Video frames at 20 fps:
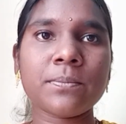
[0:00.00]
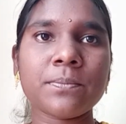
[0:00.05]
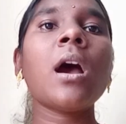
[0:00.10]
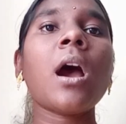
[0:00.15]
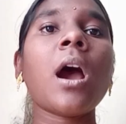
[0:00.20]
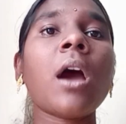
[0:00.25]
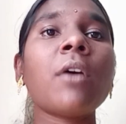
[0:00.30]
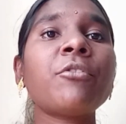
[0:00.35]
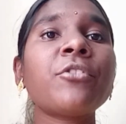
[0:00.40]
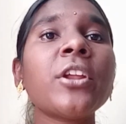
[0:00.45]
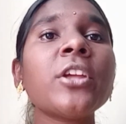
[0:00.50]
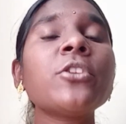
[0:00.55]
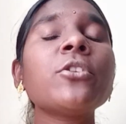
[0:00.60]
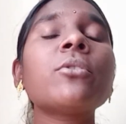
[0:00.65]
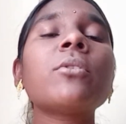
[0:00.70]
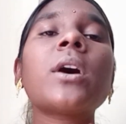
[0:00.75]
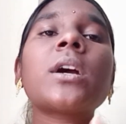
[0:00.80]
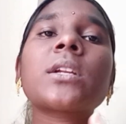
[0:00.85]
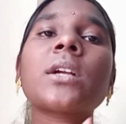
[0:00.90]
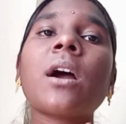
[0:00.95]
After you
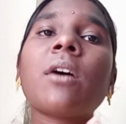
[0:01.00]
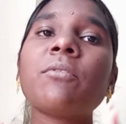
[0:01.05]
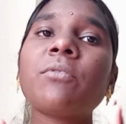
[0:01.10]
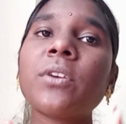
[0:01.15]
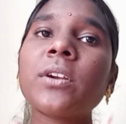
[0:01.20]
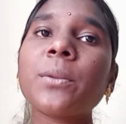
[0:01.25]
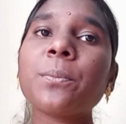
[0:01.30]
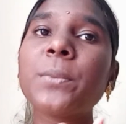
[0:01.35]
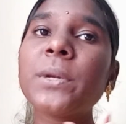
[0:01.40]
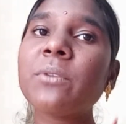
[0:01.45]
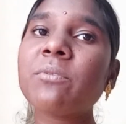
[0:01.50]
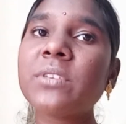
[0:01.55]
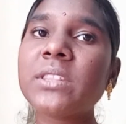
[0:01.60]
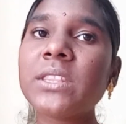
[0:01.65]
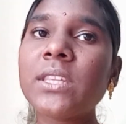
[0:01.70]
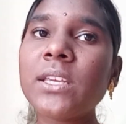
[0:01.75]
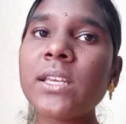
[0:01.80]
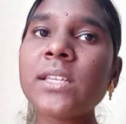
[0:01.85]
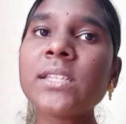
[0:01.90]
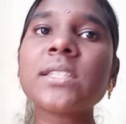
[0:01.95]
are comfortable with
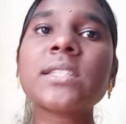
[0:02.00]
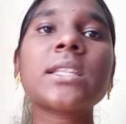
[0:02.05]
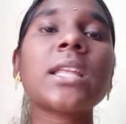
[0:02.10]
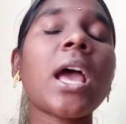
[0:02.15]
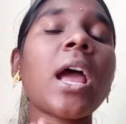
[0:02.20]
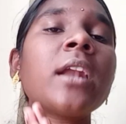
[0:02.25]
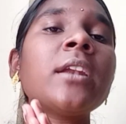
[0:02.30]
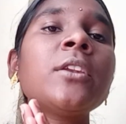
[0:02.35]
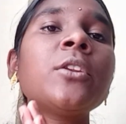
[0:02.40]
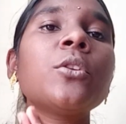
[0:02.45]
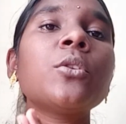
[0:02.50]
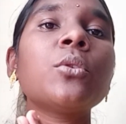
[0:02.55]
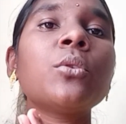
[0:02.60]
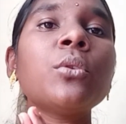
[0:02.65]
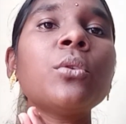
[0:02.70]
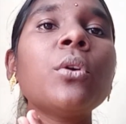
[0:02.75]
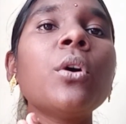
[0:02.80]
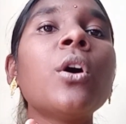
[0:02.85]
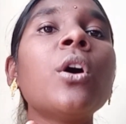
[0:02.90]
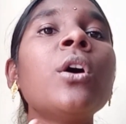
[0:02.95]
these, then
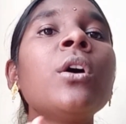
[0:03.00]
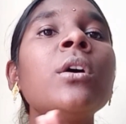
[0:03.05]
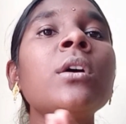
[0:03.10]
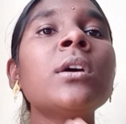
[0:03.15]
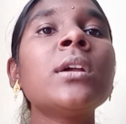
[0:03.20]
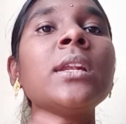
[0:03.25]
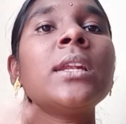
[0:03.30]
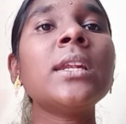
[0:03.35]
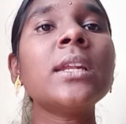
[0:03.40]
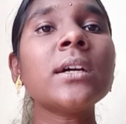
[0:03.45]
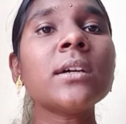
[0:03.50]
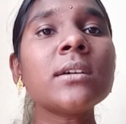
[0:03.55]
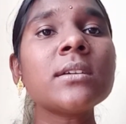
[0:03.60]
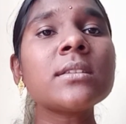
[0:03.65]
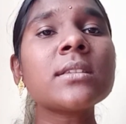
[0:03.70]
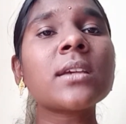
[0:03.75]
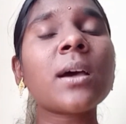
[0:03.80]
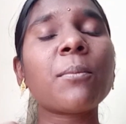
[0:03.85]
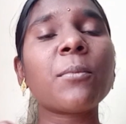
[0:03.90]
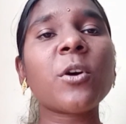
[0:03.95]
you learn
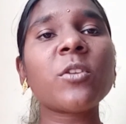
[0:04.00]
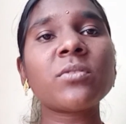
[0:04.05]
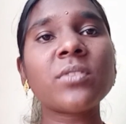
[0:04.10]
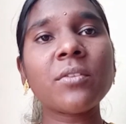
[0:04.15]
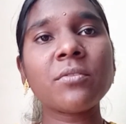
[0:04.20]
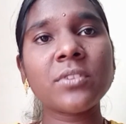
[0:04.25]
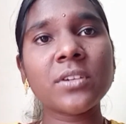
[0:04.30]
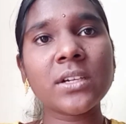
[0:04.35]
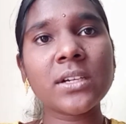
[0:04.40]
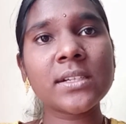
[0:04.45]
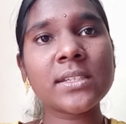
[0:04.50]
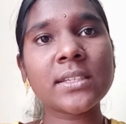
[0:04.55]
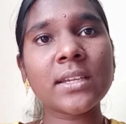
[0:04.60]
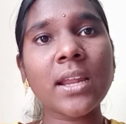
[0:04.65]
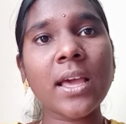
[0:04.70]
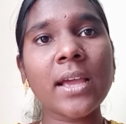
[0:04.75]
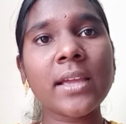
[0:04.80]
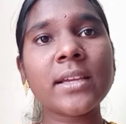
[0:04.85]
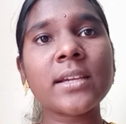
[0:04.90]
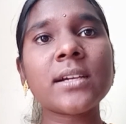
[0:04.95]
some of the words
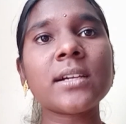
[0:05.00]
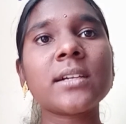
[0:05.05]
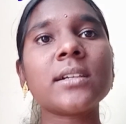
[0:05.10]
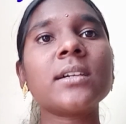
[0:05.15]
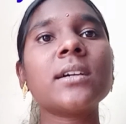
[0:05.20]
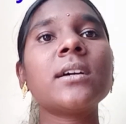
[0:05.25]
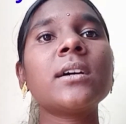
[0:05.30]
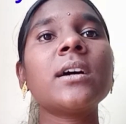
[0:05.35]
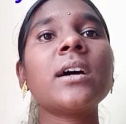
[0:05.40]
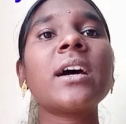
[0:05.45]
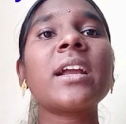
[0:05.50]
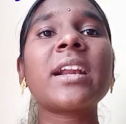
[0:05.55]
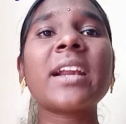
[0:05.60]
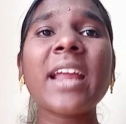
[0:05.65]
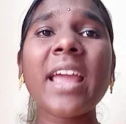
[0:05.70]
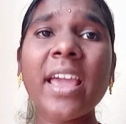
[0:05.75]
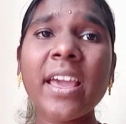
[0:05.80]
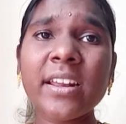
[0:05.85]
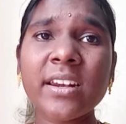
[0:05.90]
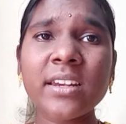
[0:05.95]
like
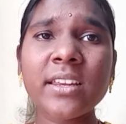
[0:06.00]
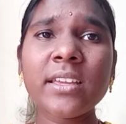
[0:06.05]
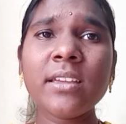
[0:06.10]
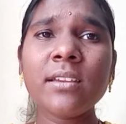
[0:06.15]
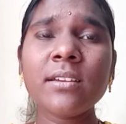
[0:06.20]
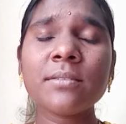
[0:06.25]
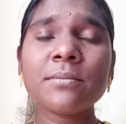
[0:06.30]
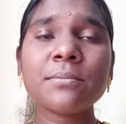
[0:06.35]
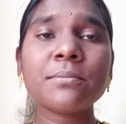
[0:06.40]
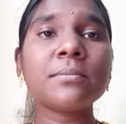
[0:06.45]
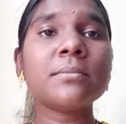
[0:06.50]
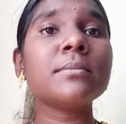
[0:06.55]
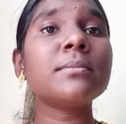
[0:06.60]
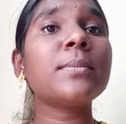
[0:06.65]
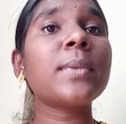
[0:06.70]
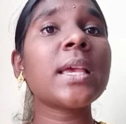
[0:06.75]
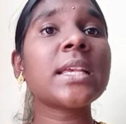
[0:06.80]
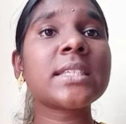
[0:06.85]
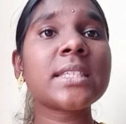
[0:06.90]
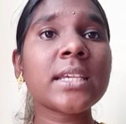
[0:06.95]
rarely,
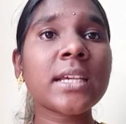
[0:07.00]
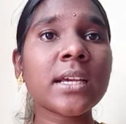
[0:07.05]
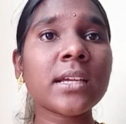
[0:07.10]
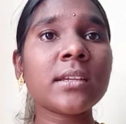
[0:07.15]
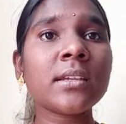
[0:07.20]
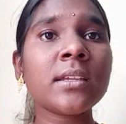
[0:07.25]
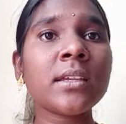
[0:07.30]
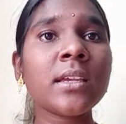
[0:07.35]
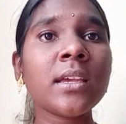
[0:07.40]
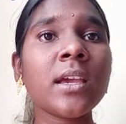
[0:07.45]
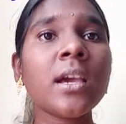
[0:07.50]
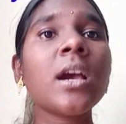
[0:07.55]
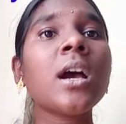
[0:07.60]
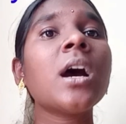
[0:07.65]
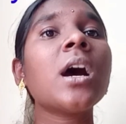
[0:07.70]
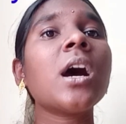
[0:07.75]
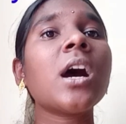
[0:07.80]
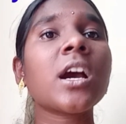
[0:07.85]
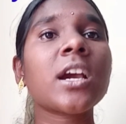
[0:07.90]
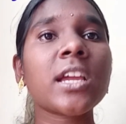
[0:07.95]
basically,
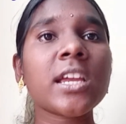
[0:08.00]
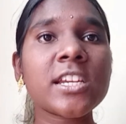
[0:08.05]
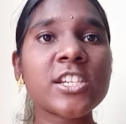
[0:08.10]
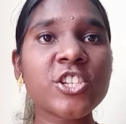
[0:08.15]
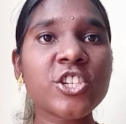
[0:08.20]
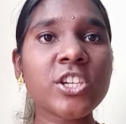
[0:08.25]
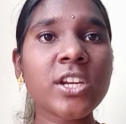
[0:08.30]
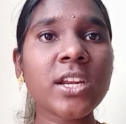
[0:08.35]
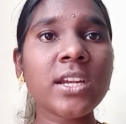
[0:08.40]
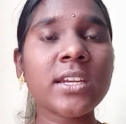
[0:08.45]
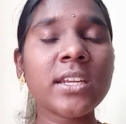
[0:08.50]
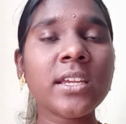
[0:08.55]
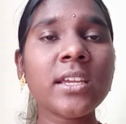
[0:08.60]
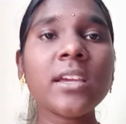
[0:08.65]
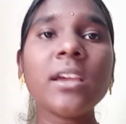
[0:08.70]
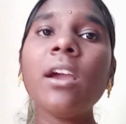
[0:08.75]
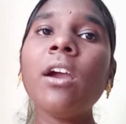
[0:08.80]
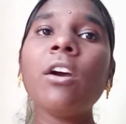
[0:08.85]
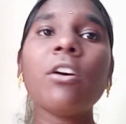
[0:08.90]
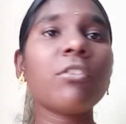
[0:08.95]
occasionally,
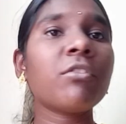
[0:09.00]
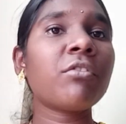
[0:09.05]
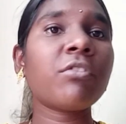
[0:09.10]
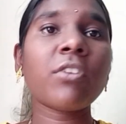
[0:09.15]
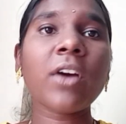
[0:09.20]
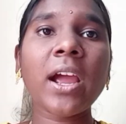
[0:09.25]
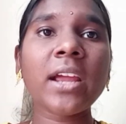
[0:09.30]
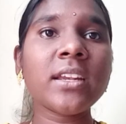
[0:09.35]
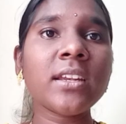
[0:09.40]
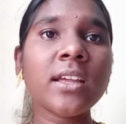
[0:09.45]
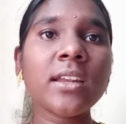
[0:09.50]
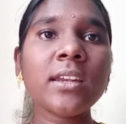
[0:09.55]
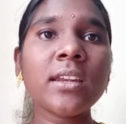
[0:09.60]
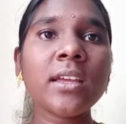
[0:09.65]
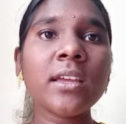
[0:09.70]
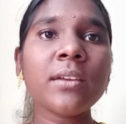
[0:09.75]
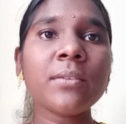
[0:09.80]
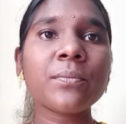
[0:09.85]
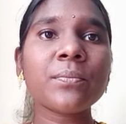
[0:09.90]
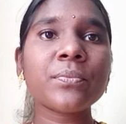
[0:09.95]

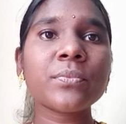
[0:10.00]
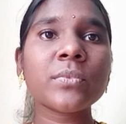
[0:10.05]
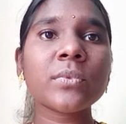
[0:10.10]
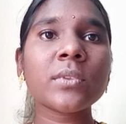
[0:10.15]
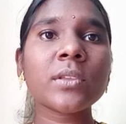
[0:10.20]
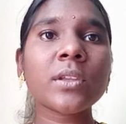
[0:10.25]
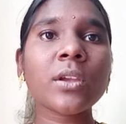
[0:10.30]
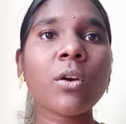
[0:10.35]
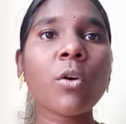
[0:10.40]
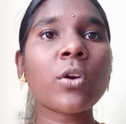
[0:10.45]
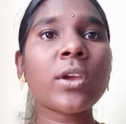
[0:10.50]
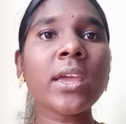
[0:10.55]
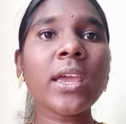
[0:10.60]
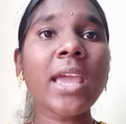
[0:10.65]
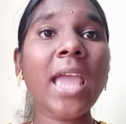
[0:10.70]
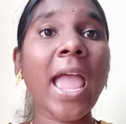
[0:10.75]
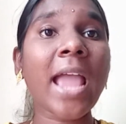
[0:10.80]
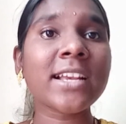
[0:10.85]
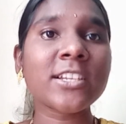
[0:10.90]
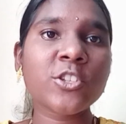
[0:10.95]
finally, okay,
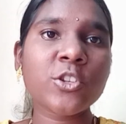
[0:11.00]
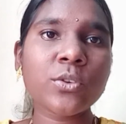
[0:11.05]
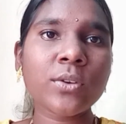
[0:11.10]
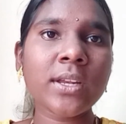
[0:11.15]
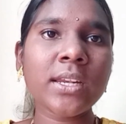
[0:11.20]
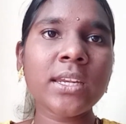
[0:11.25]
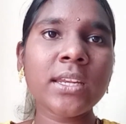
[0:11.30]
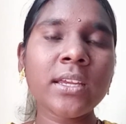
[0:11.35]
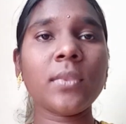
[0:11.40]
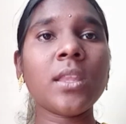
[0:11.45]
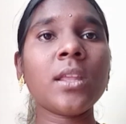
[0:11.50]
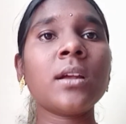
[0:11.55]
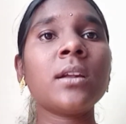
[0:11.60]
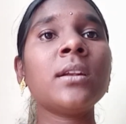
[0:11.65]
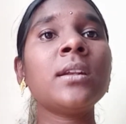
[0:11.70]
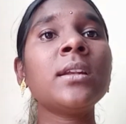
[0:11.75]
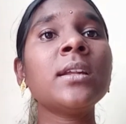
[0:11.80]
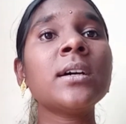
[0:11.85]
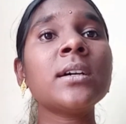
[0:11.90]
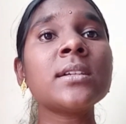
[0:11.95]
actually.
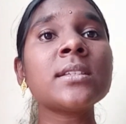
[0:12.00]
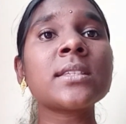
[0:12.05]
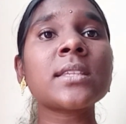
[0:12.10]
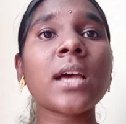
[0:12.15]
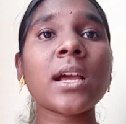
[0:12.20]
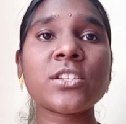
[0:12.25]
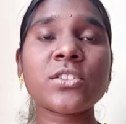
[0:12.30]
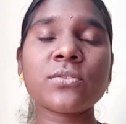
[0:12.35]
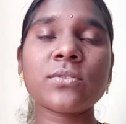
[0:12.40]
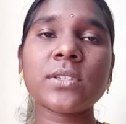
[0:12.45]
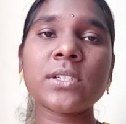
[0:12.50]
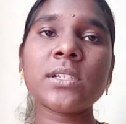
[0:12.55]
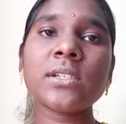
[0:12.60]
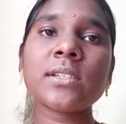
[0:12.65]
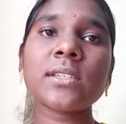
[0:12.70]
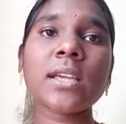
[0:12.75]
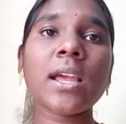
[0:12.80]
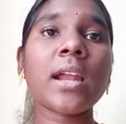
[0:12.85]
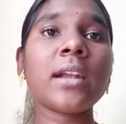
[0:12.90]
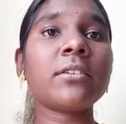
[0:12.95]
Learn such
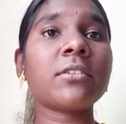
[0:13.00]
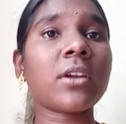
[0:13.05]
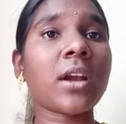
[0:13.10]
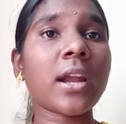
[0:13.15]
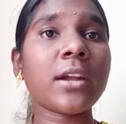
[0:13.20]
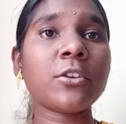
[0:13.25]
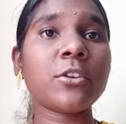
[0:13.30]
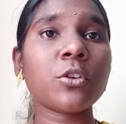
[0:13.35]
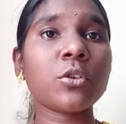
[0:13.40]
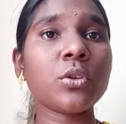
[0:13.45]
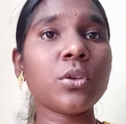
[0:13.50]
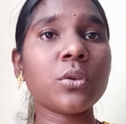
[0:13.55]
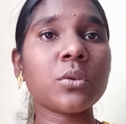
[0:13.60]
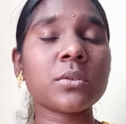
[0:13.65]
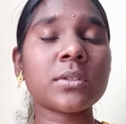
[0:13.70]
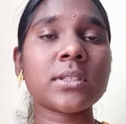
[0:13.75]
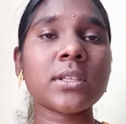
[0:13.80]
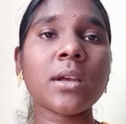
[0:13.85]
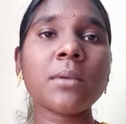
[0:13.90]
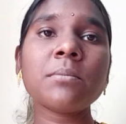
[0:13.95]
words and try to
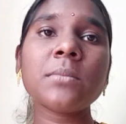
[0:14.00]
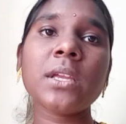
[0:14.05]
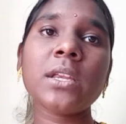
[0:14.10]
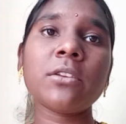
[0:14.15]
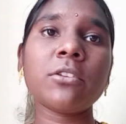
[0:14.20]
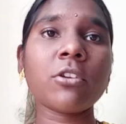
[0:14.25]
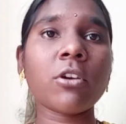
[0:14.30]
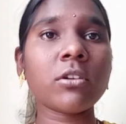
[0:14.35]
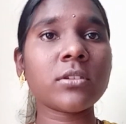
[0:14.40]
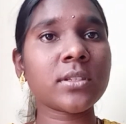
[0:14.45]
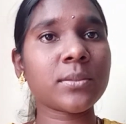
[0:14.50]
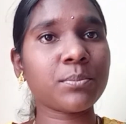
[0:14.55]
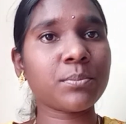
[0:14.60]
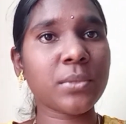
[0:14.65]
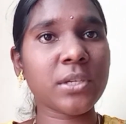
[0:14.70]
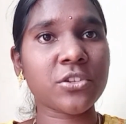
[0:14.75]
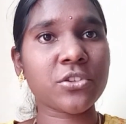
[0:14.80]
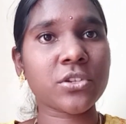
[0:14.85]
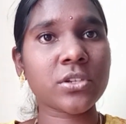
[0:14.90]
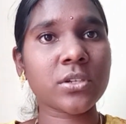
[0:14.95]
use them in your
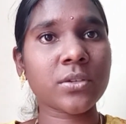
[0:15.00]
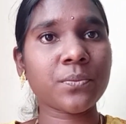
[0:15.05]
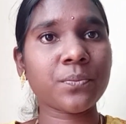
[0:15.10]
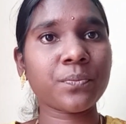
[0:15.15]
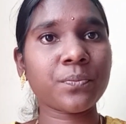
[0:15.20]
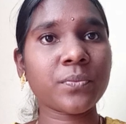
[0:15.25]
speech.